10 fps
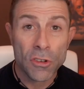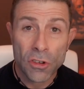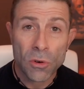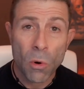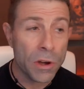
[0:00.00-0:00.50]

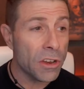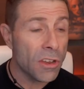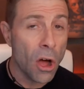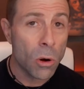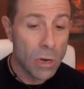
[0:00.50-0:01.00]
do or you
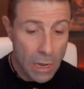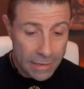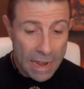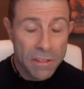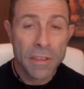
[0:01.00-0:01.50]
don't,
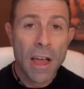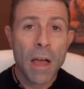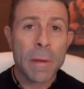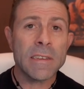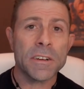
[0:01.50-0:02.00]
down in the
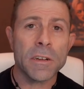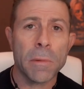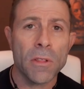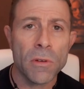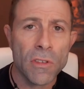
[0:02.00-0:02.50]
comment area
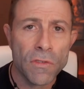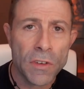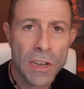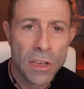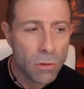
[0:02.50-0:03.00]
below this
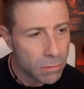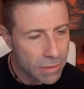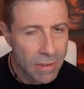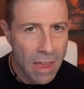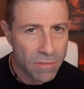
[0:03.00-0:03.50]
video,
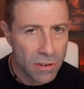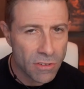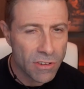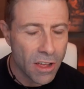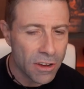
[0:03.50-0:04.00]
let's have the
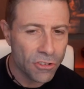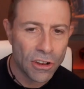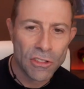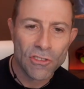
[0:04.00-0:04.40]
discussion.